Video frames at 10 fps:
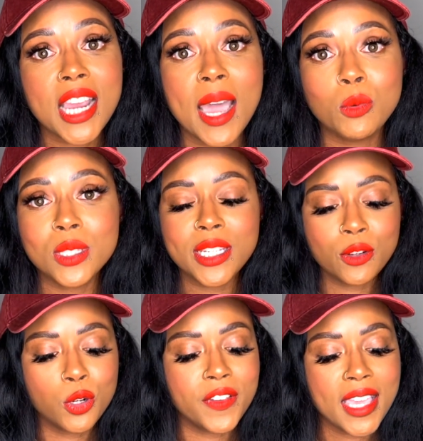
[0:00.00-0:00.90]
I will see
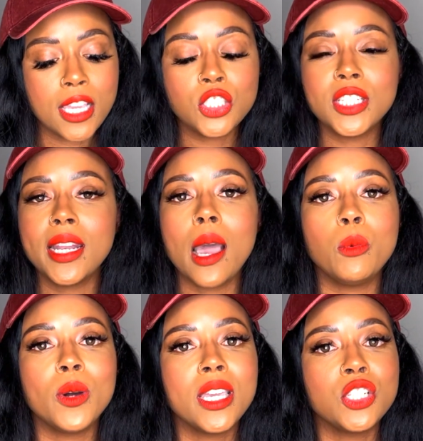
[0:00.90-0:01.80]
your notification. I
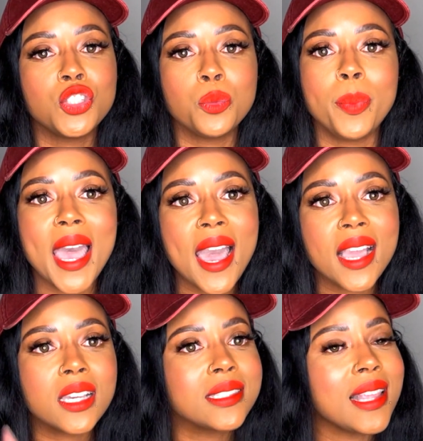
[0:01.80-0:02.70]
will hit you
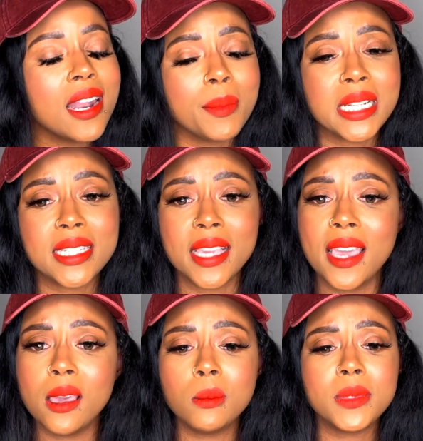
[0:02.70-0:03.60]
back. Slide in my D
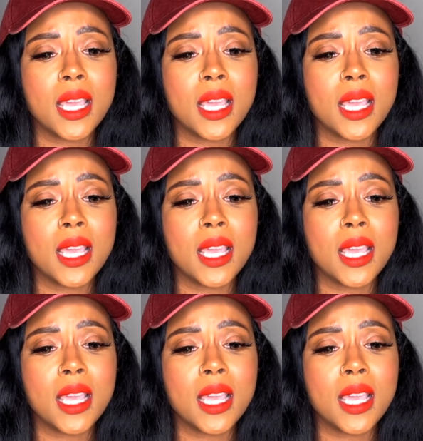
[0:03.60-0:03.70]
Ms.